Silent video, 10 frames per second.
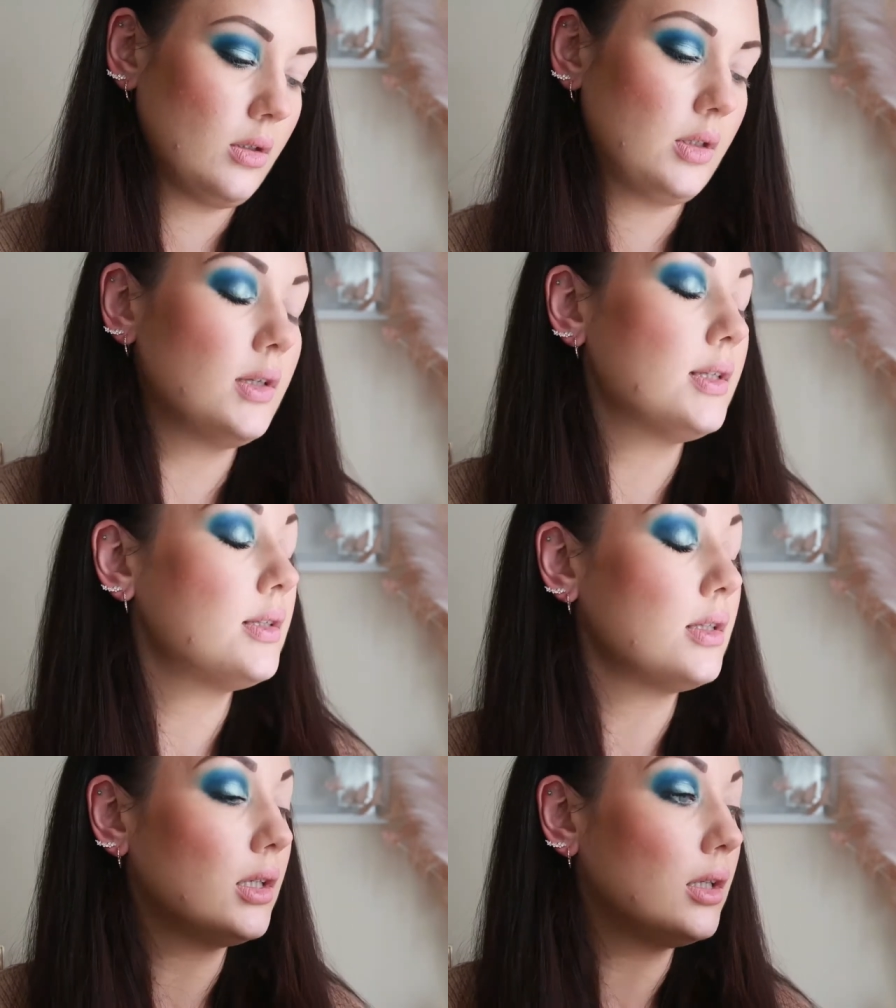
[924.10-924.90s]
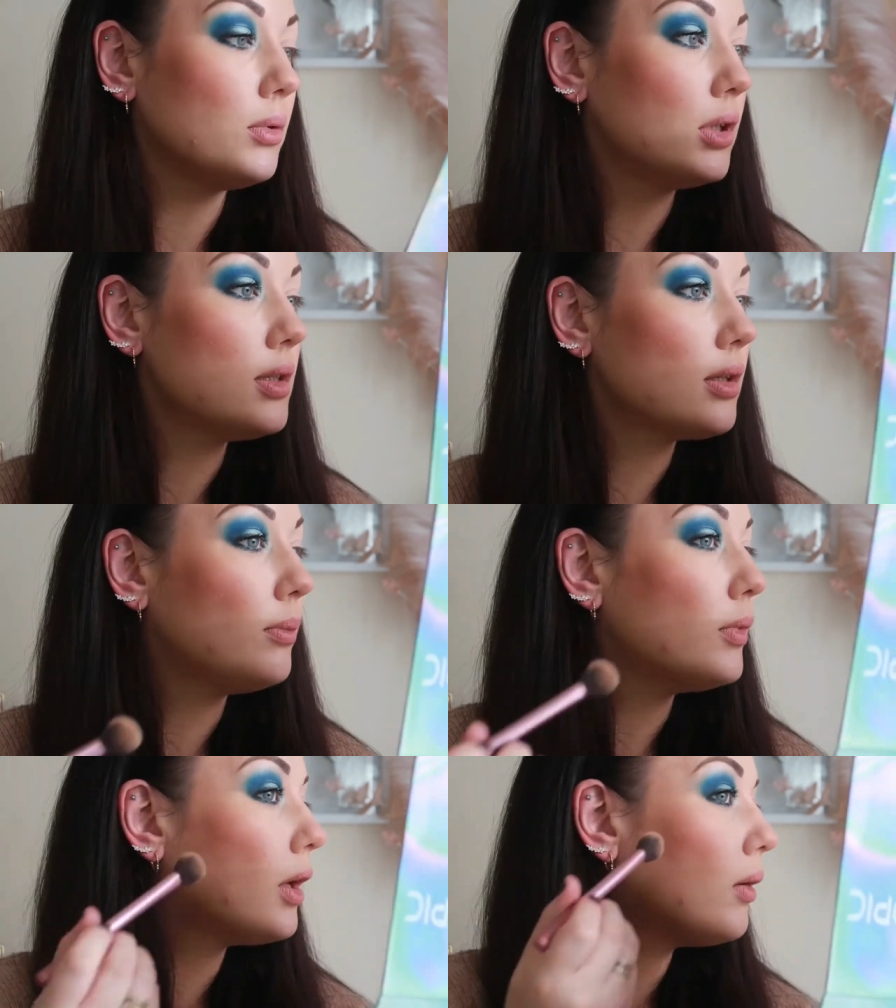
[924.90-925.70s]
let's see what this
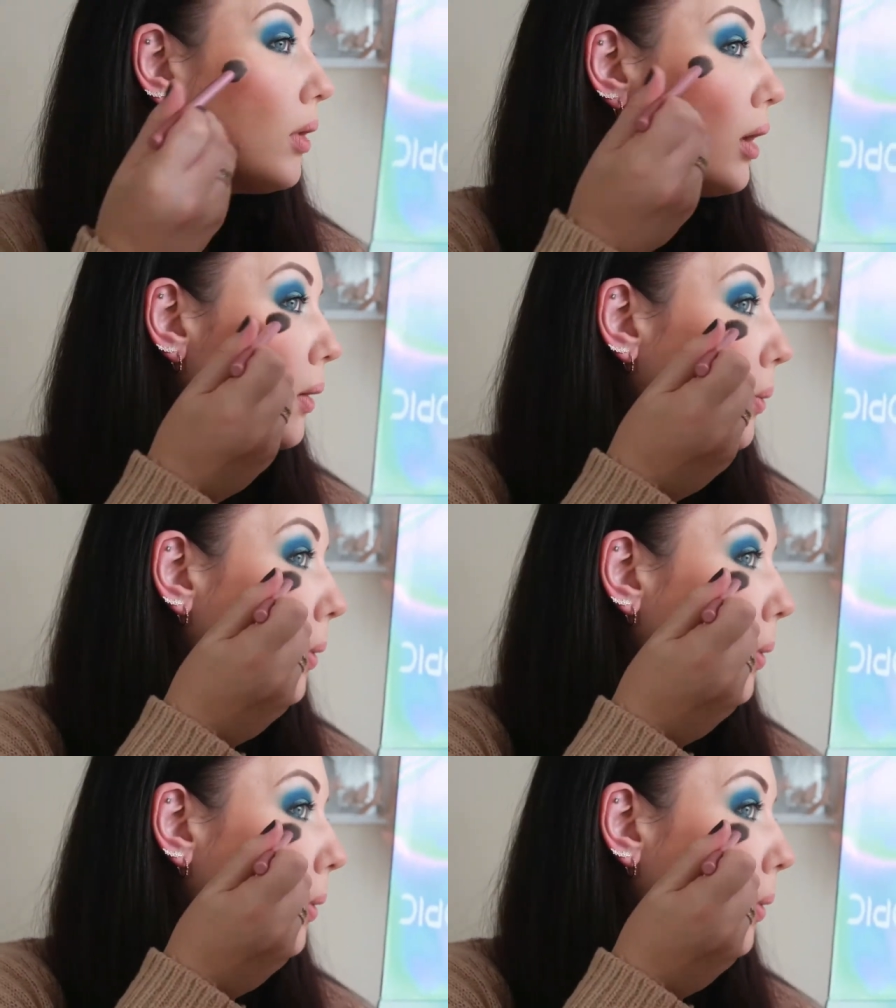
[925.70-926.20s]
comes out like.